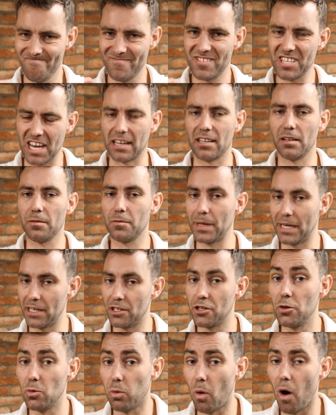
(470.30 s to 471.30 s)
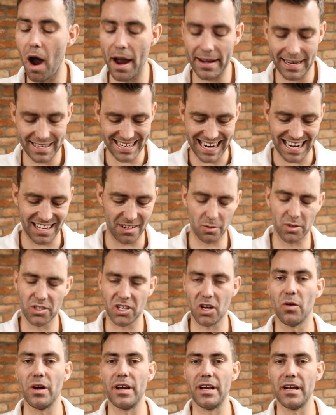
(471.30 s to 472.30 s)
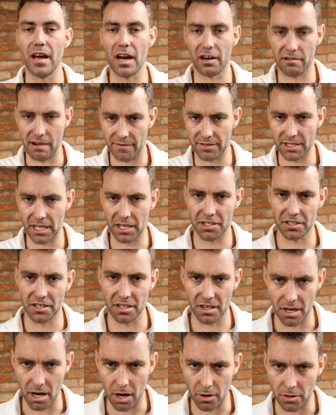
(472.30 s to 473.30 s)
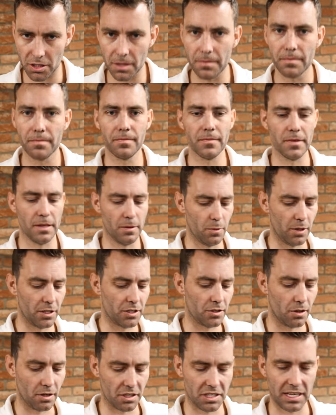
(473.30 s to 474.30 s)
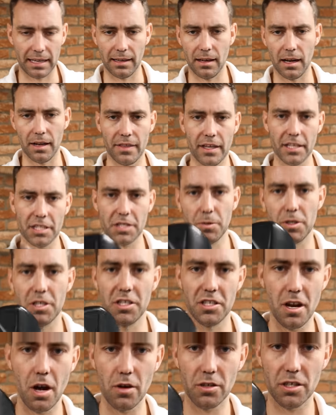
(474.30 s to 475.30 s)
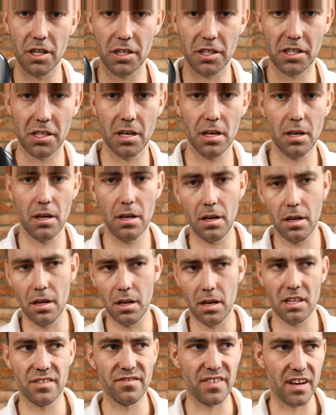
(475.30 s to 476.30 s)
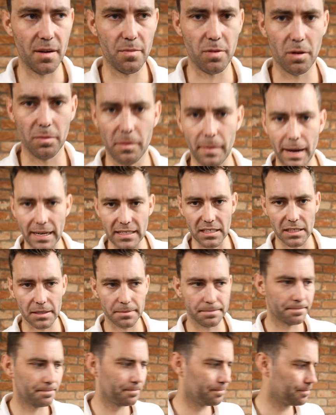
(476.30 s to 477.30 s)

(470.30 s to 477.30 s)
saddles being too wide tend to result in a gravitation to the nose, which on a saddle like this, which is noseless, is fairly problematic.